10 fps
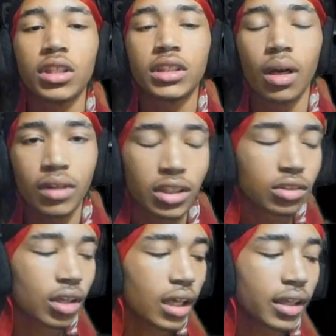something, so I
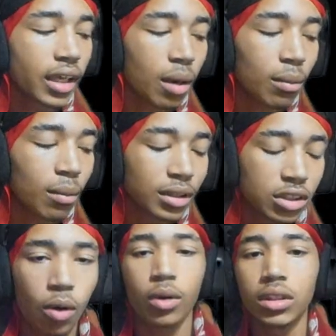think I'm just going to
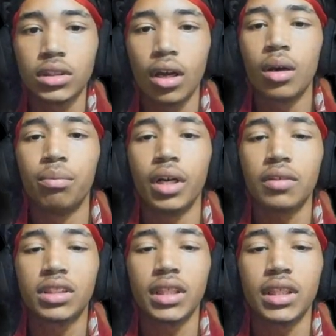record some Book
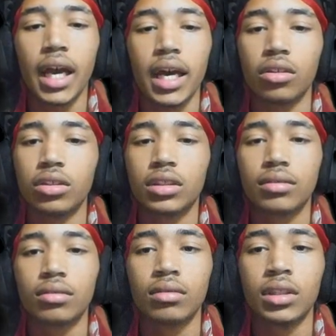of
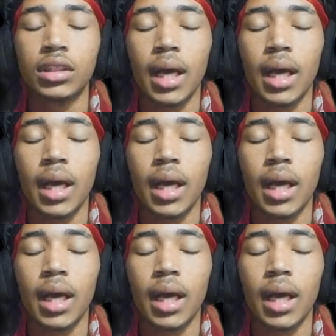Shadows.